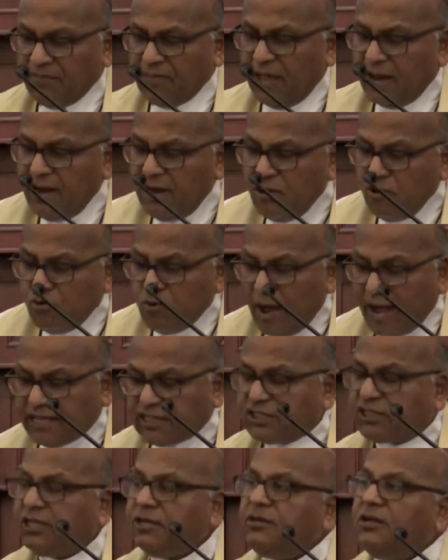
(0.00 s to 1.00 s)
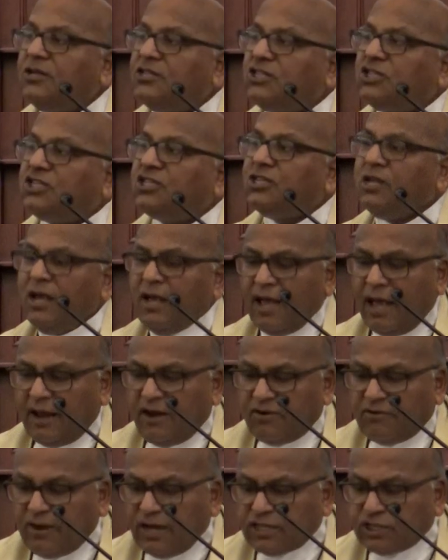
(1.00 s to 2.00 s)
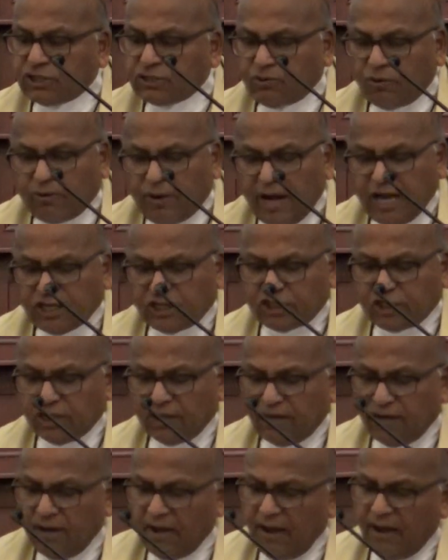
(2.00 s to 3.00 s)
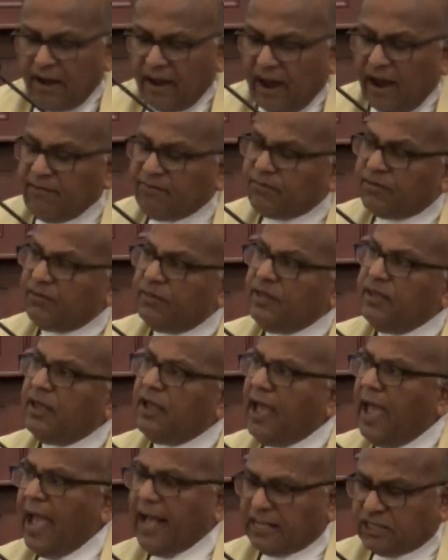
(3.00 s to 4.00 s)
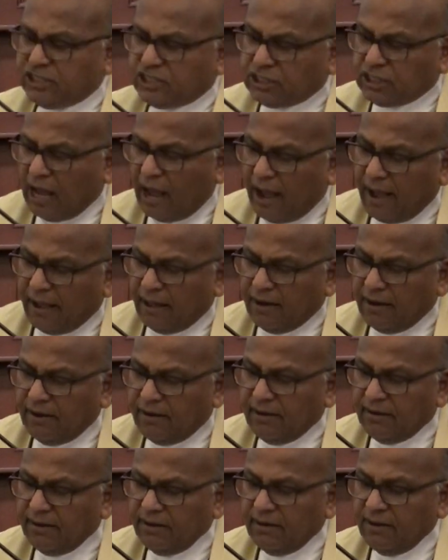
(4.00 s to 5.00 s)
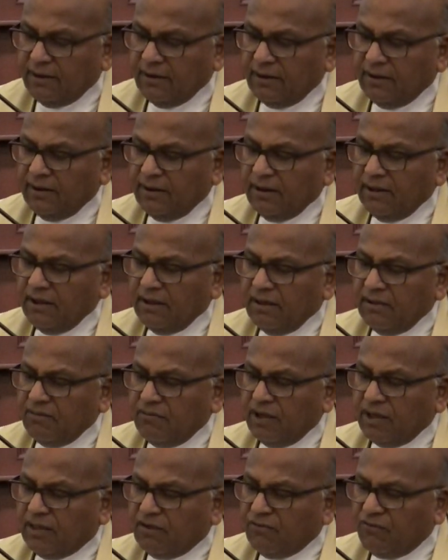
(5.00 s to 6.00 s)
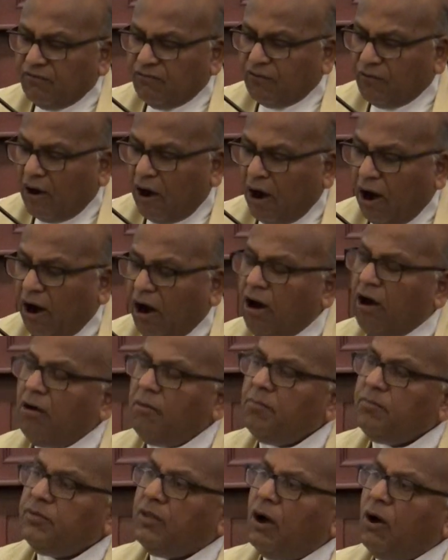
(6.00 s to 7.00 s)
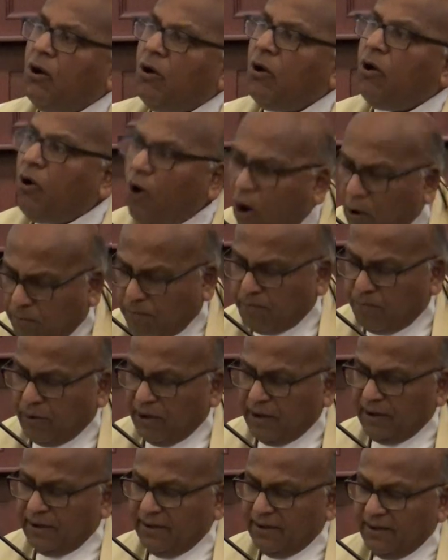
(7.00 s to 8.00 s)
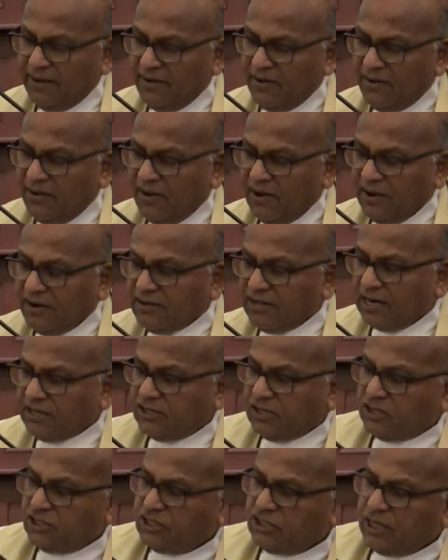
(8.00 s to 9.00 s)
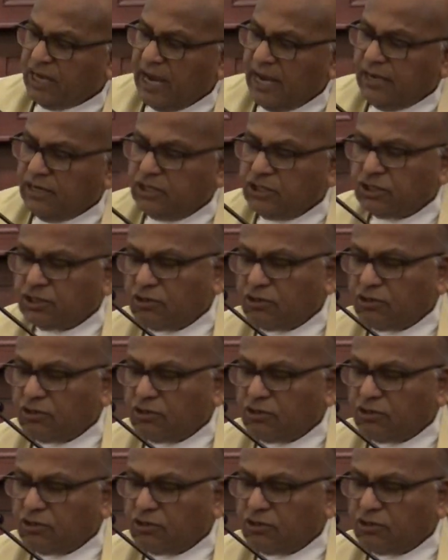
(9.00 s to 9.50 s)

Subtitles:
The new exodus and restoration after the exile, which formed the hope that sustained